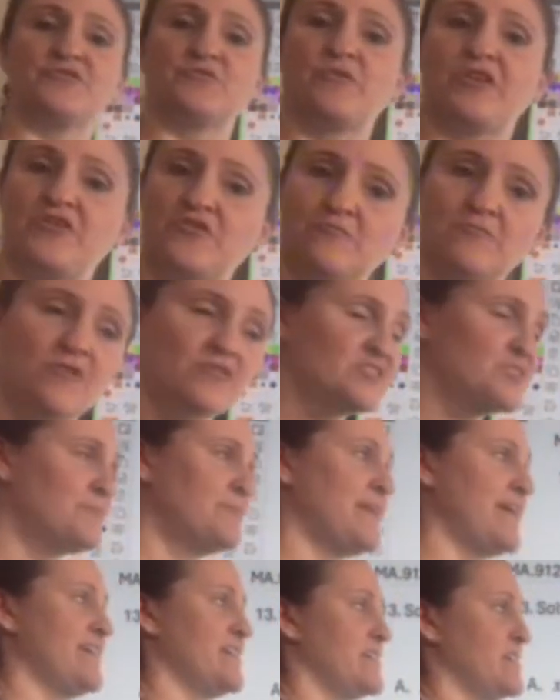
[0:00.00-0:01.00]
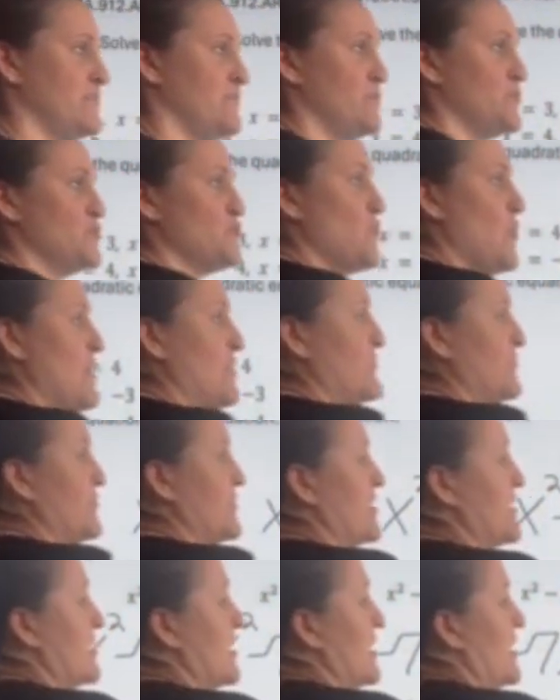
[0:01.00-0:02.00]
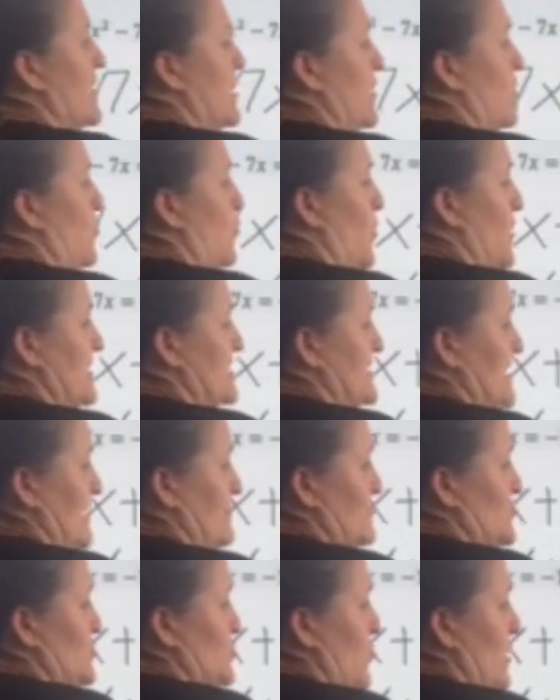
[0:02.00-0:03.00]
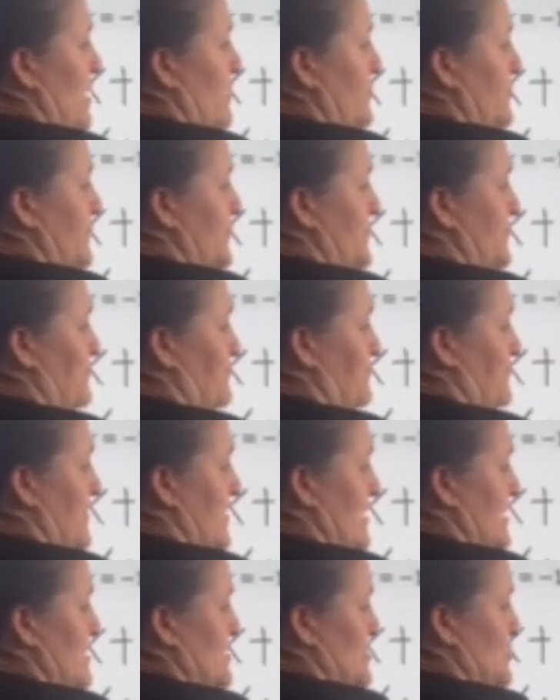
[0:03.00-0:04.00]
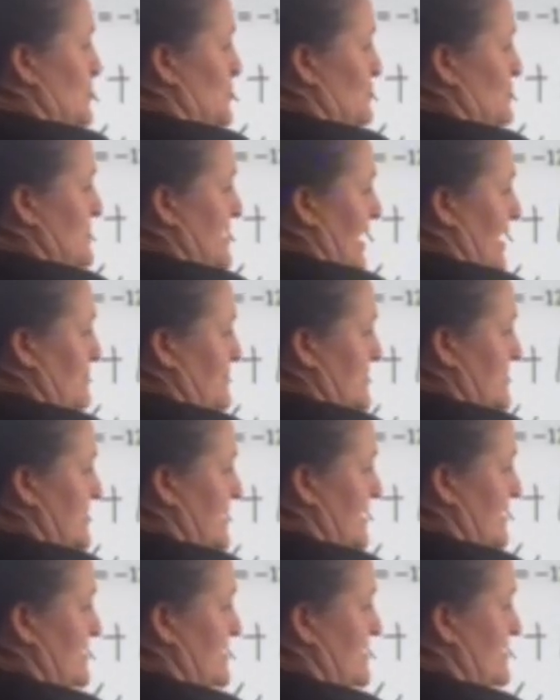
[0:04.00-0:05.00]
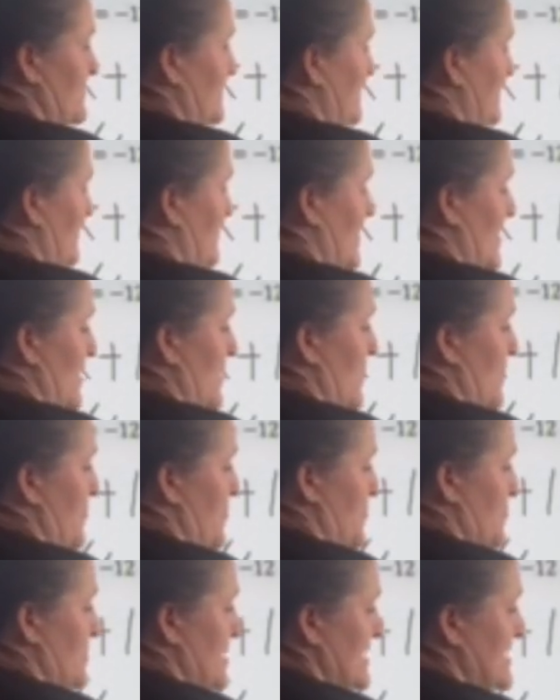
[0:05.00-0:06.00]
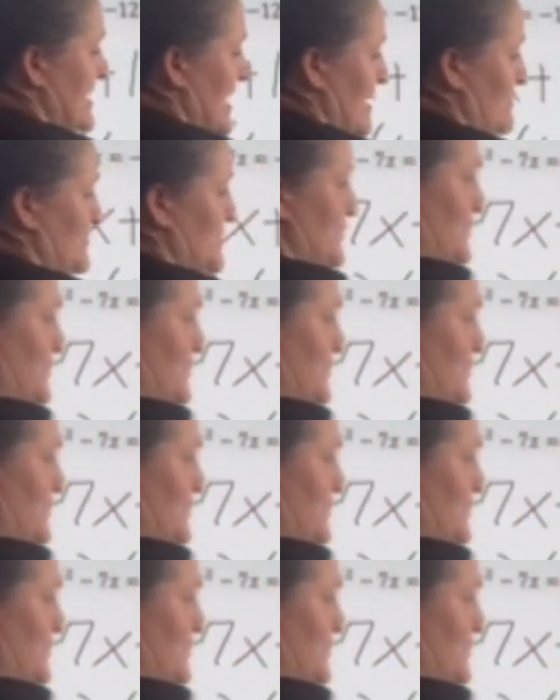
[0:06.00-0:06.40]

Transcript: when you multiply give you 12? 1 times 12, 2 times 6, 3 times